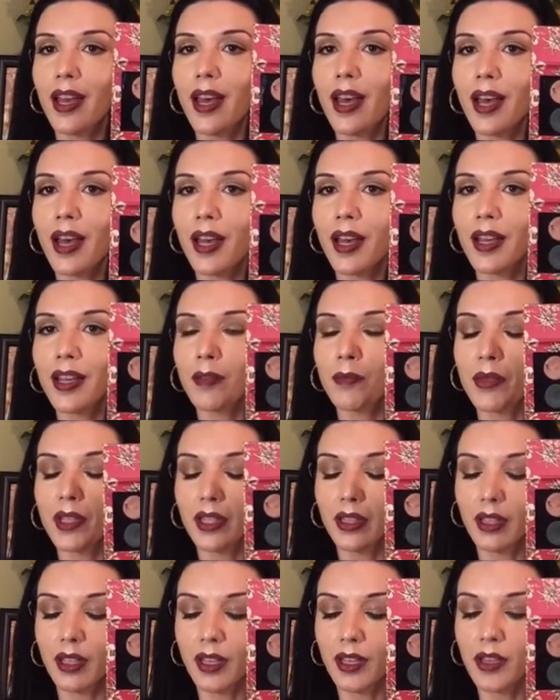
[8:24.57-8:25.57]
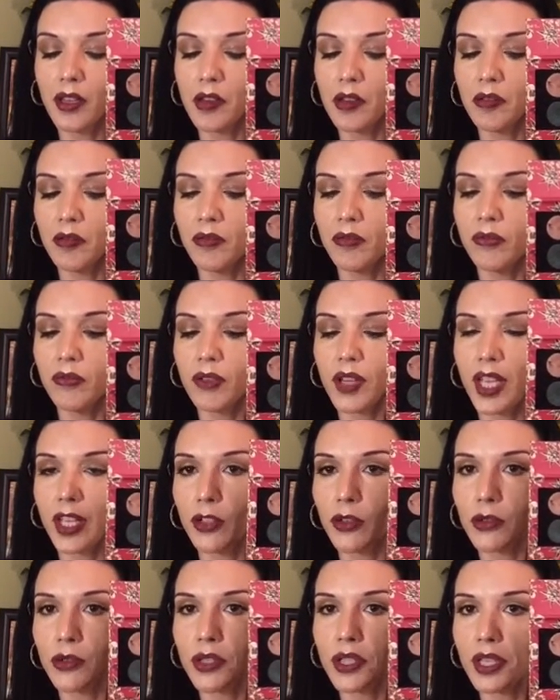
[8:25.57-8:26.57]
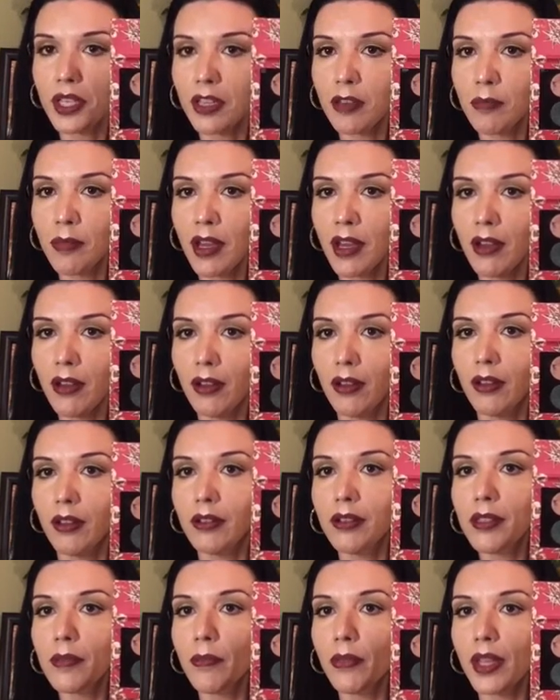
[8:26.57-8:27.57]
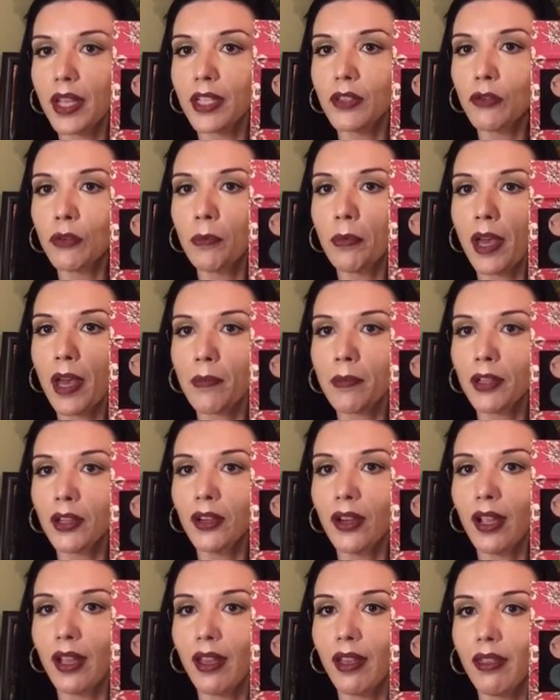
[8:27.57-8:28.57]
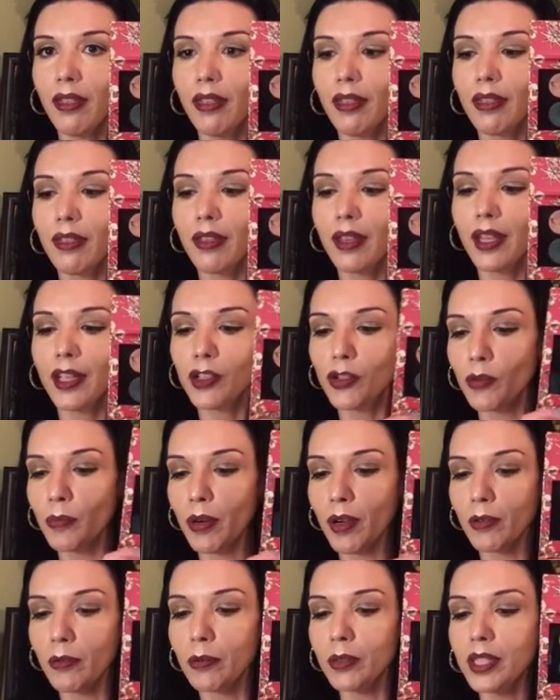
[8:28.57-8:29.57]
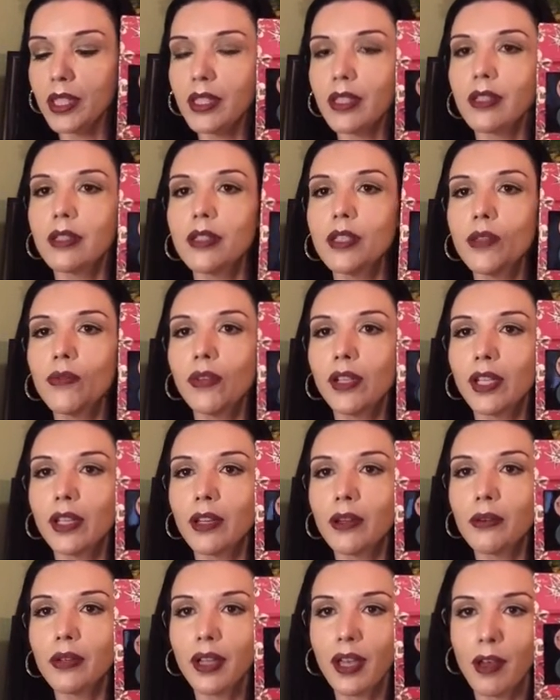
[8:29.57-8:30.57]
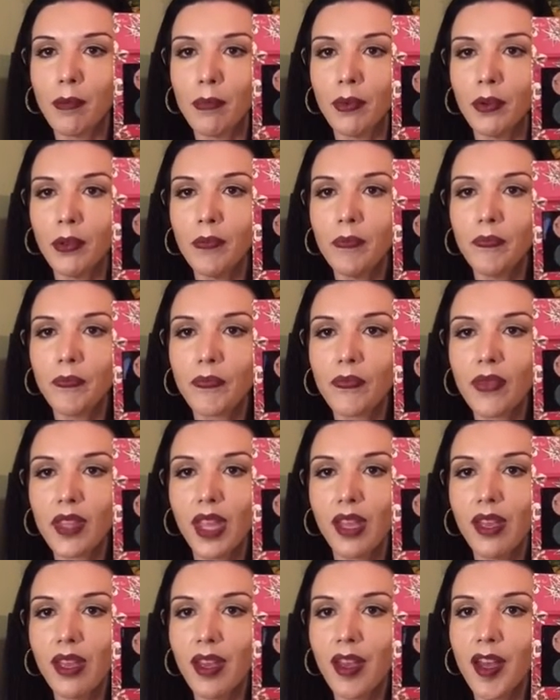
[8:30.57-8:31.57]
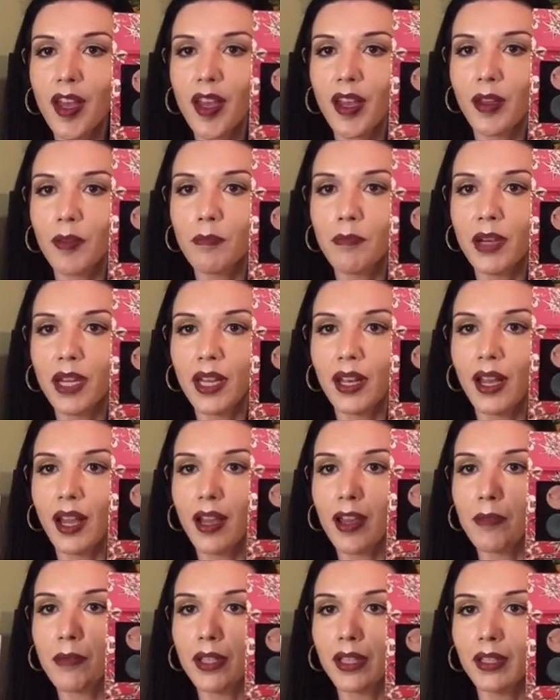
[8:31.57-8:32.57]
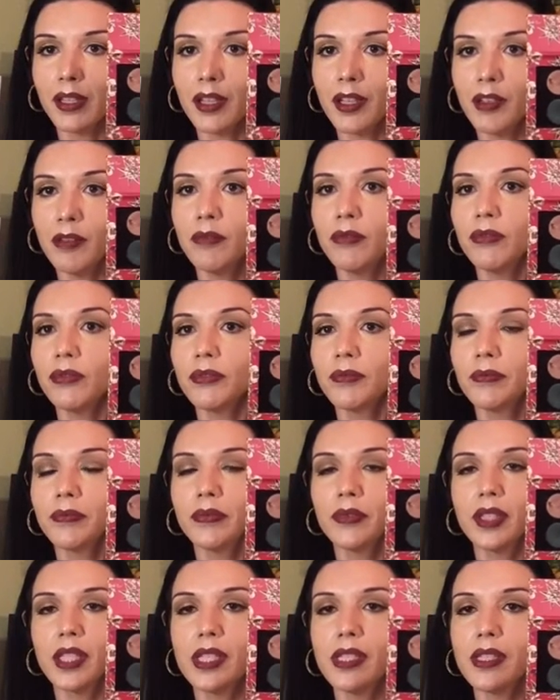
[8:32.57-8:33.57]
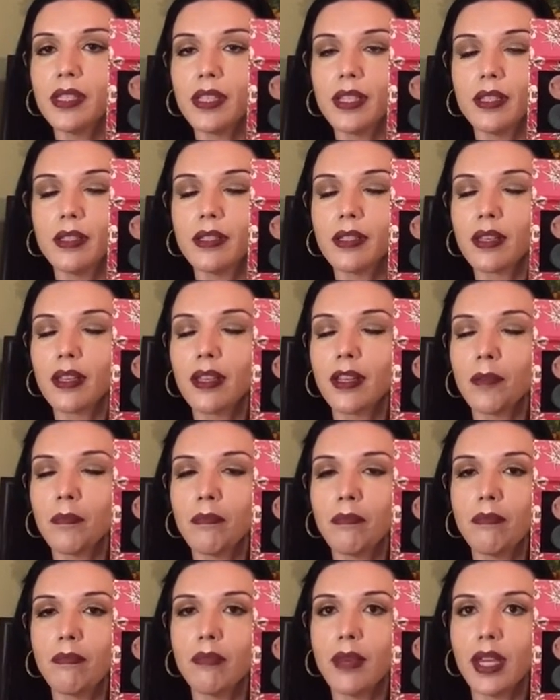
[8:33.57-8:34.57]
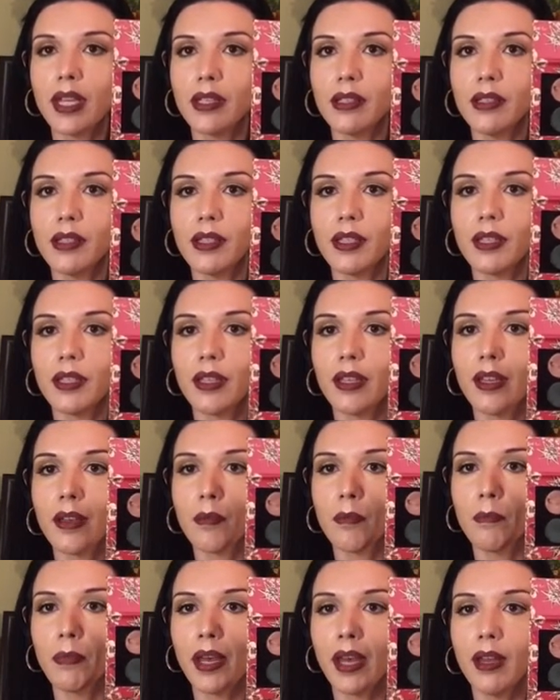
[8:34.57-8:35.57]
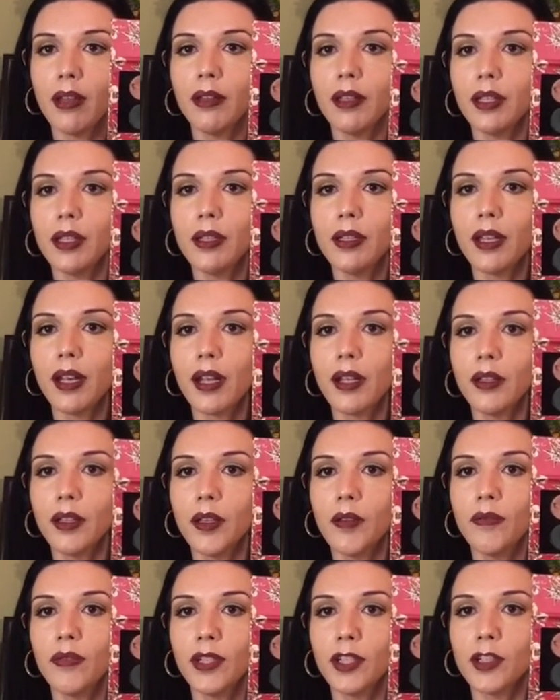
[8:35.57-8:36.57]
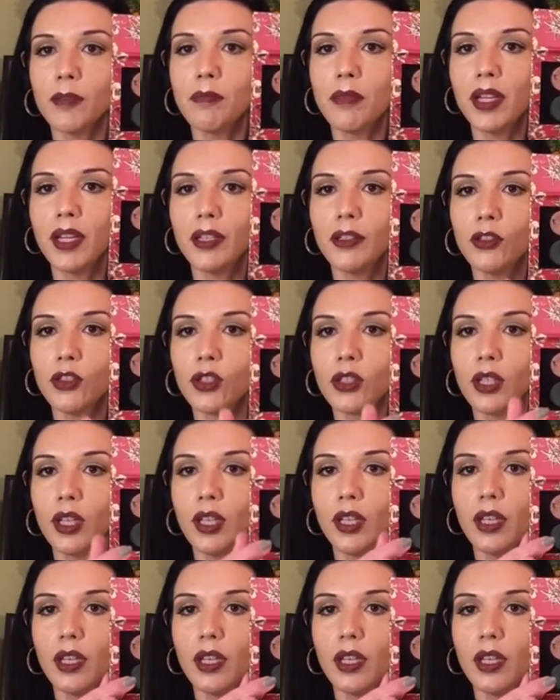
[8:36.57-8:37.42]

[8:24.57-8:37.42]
I am in love, and you'll see in my haul some things from Pat McGrath, and you'll probably see in this video a couple, but I'm in love. This is an amazing palette that I love very much.